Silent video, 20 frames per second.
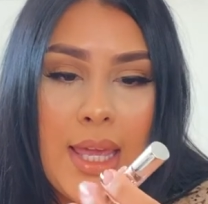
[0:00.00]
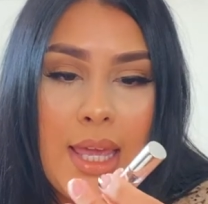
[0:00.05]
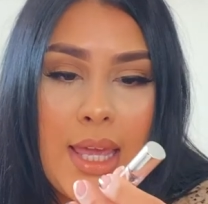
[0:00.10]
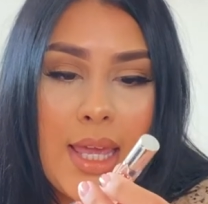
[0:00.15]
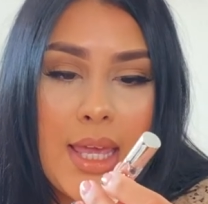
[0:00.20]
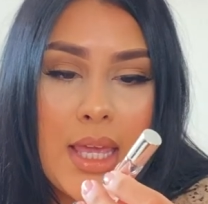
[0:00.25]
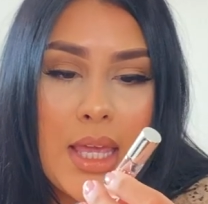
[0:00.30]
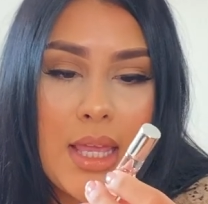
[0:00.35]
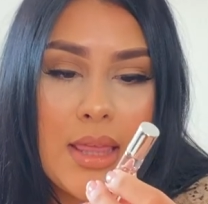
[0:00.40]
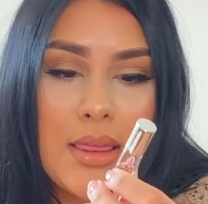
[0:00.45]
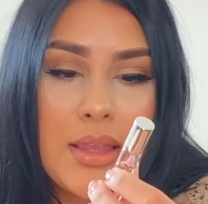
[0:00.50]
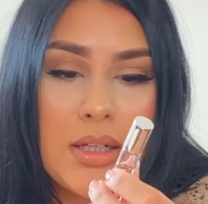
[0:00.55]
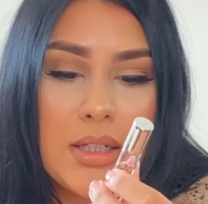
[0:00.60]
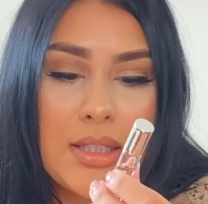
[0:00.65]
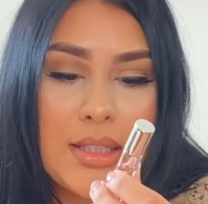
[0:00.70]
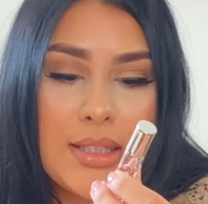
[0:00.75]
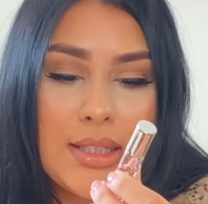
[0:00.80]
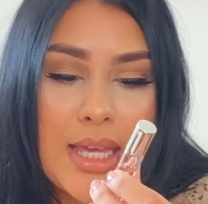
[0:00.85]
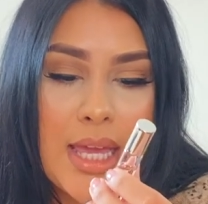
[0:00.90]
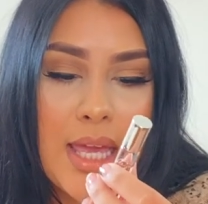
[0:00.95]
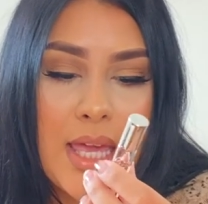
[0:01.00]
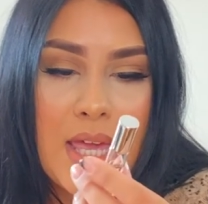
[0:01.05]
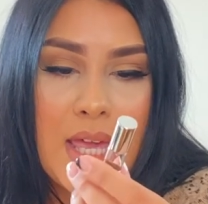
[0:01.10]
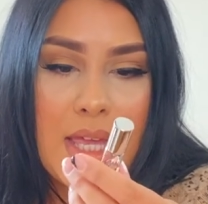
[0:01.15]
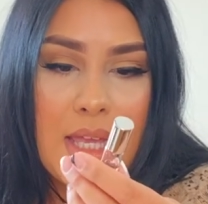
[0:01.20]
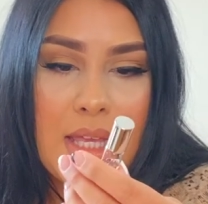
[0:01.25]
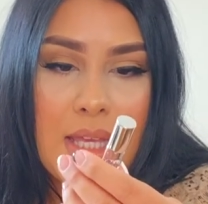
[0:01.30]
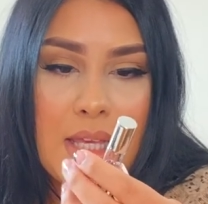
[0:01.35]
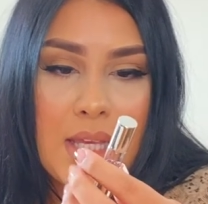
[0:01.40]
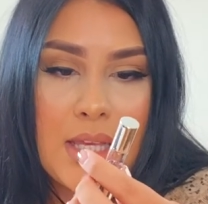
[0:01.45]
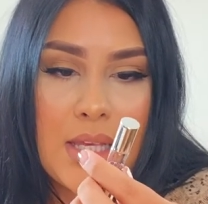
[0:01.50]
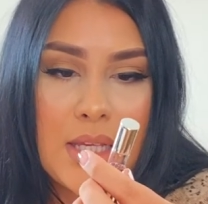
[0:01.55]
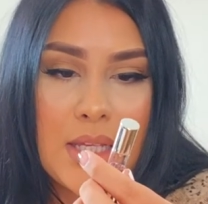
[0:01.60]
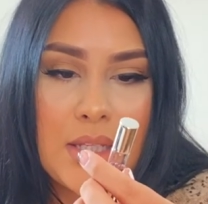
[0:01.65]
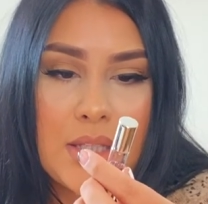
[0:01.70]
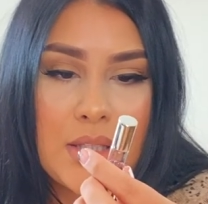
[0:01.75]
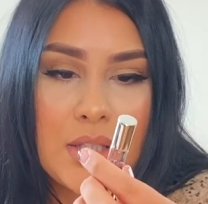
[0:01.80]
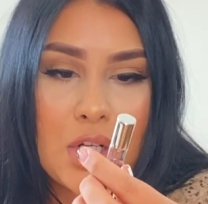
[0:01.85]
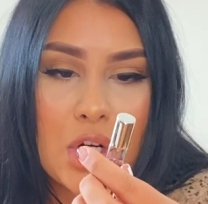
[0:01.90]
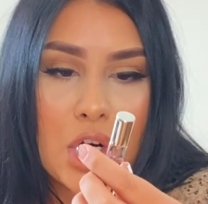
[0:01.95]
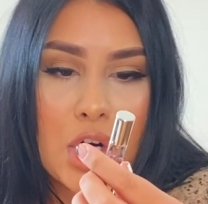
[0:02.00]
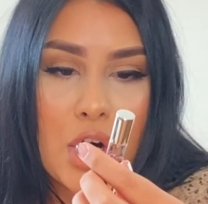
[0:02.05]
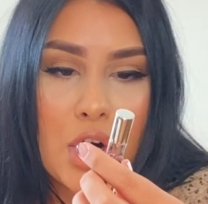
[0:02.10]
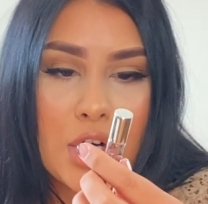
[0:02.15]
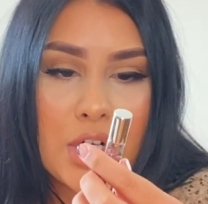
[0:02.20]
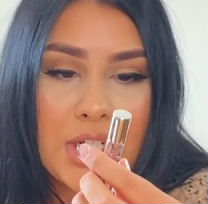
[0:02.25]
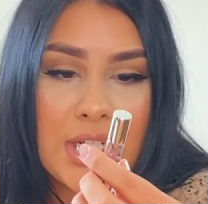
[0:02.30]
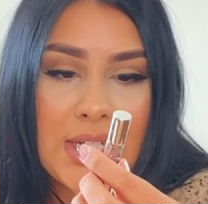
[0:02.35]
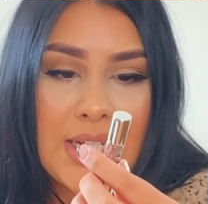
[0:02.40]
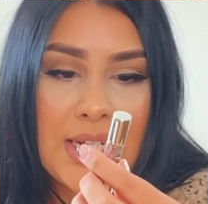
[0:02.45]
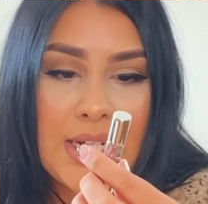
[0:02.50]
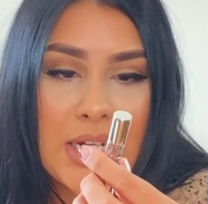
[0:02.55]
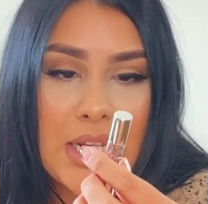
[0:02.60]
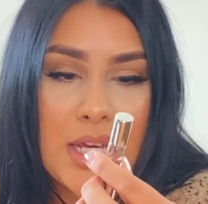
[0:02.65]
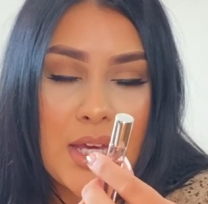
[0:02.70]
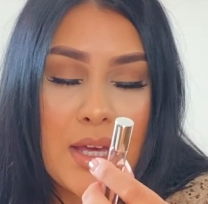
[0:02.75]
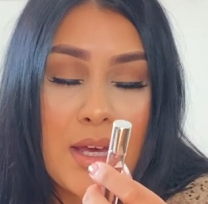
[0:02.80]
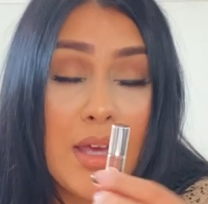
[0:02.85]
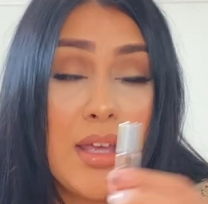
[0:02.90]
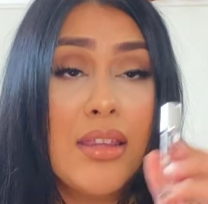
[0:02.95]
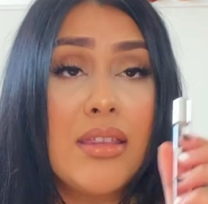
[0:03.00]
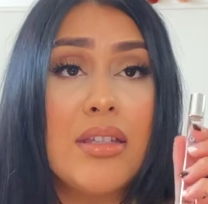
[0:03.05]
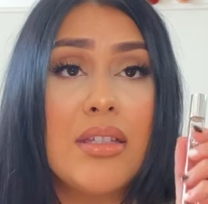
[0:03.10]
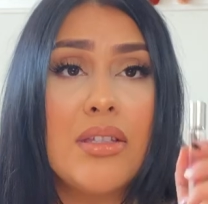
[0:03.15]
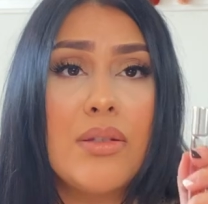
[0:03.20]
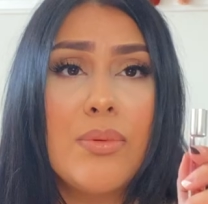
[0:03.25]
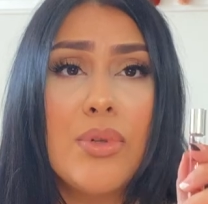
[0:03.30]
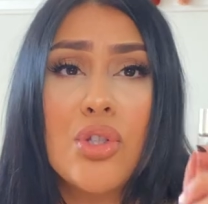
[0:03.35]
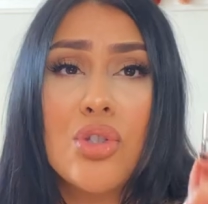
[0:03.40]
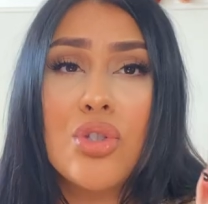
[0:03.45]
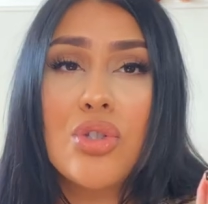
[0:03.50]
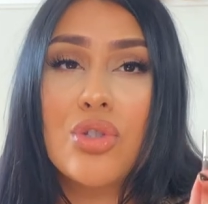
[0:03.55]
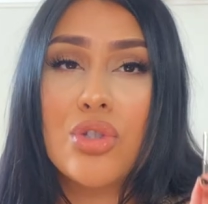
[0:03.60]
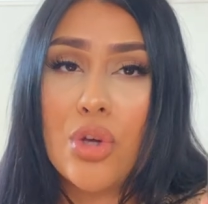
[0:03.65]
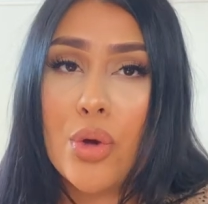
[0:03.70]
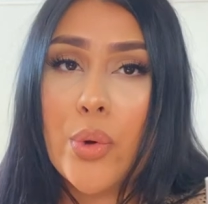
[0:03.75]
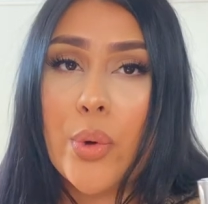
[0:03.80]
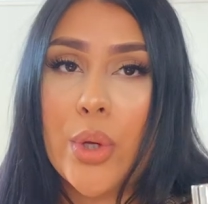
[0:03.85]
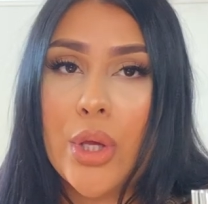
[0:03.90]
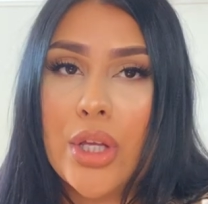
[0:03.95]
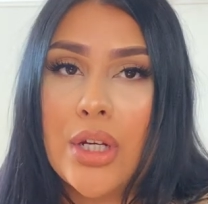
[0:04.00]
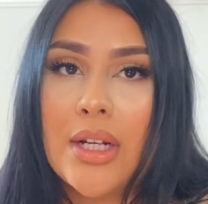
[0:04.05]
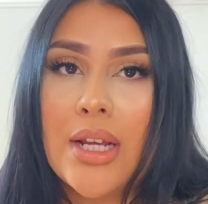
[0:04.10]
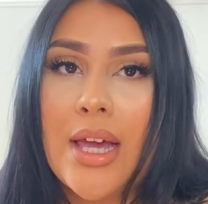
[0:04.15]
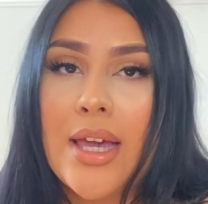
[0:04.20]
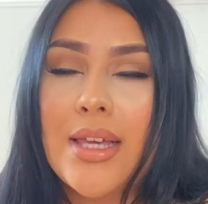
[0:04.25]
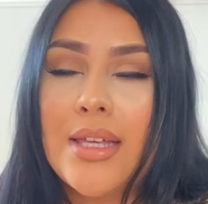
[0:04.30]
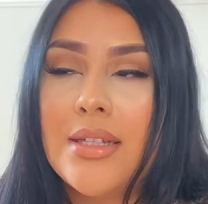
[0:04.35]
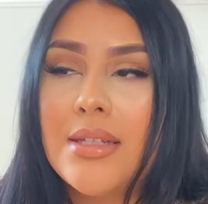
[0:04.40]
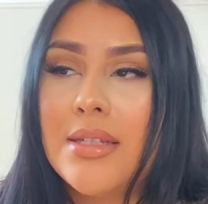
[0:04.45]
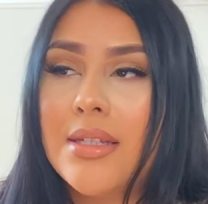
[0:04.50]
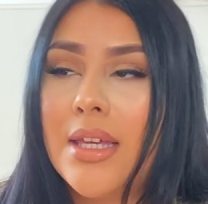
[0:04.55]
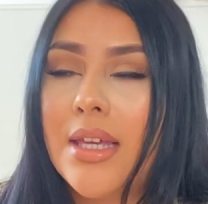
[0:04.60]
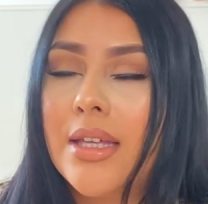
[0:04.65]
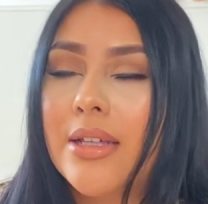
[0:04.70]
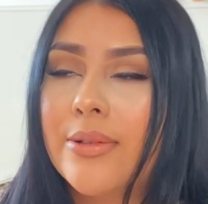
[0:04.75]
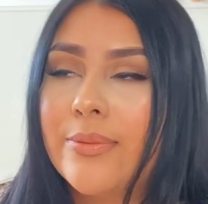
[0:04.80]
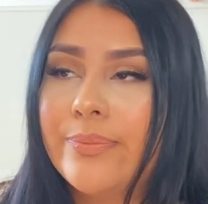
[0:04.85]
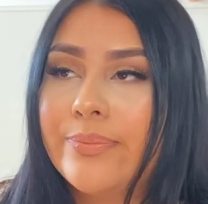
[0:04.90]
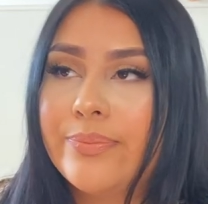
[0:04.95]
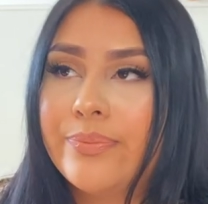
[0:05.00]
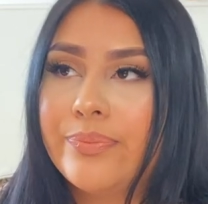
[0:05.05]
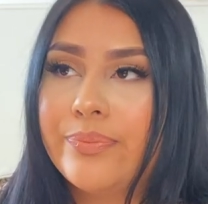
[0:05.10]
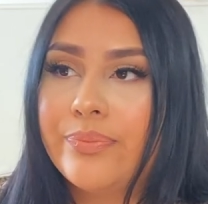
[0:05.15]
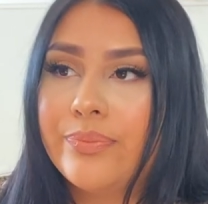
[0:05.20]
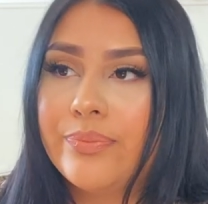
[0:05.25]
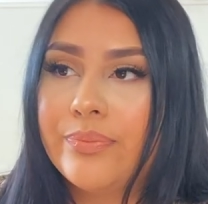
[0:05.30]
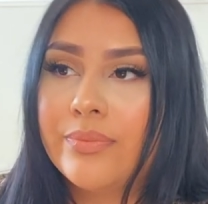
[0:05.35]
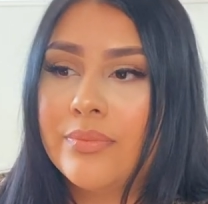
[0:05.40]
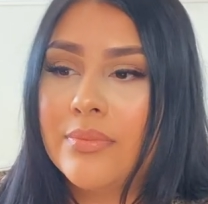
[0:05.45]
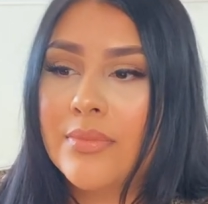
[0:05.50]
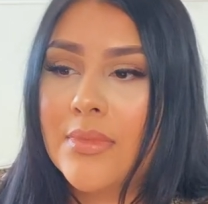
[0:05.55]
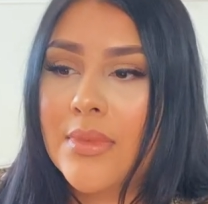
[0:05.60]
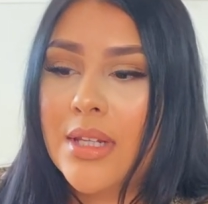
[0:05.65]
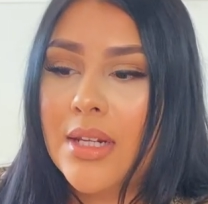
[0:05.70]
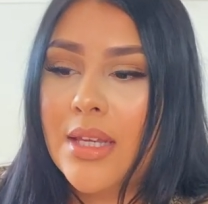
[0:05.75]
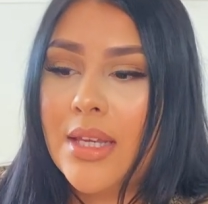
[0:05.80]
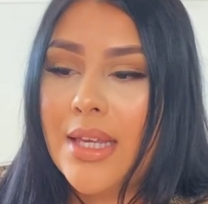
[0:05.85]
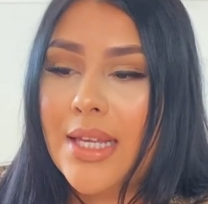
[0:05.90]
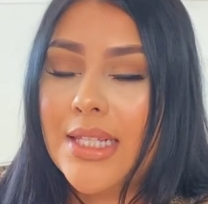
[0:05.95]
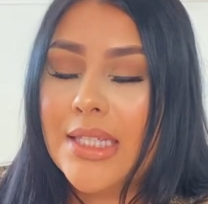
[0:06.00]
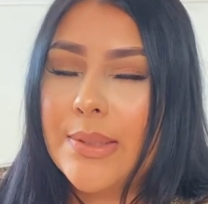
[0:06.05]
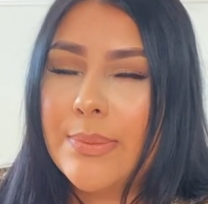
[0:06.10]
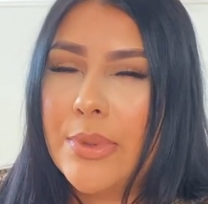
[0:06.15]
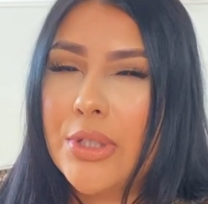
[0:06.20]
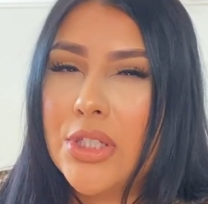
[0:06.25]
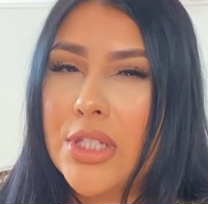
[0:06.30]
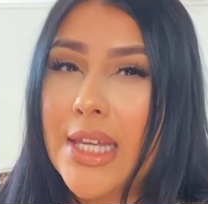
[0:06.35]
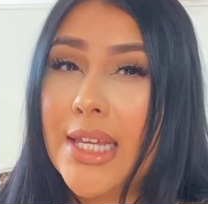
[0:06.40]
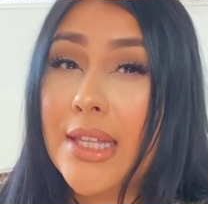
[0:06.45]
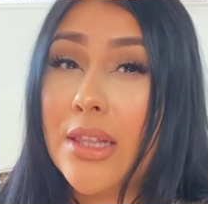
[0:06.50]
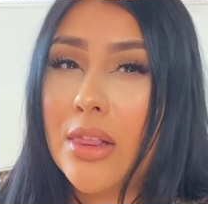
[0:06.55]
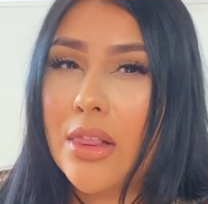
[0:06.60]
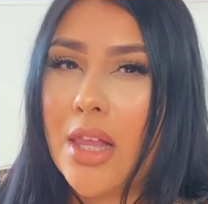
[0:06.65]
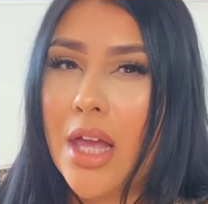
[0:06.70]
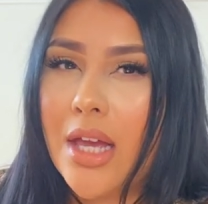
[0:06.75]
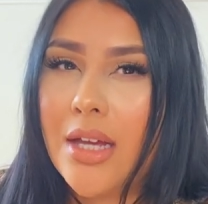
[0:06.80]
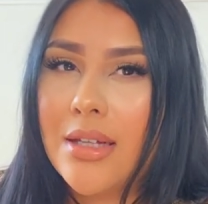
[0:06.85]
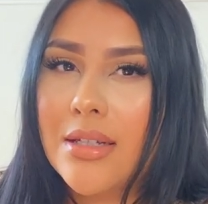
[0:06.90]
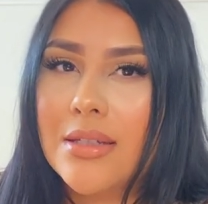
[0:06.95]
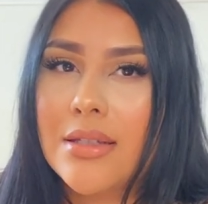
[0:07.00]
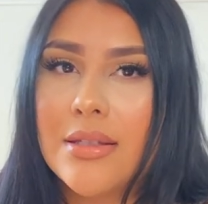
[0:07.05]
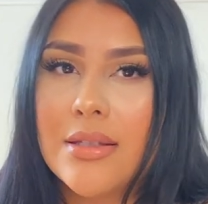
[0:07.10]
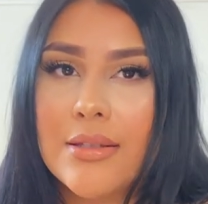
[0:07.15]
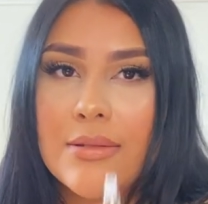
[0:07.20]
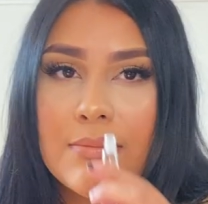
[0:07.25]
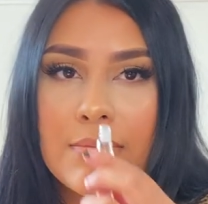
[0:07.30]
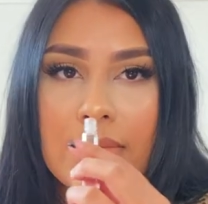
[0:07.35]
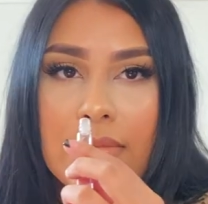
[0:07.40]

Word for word: and the scent is gardenia this smells so good guys like it smells like luxe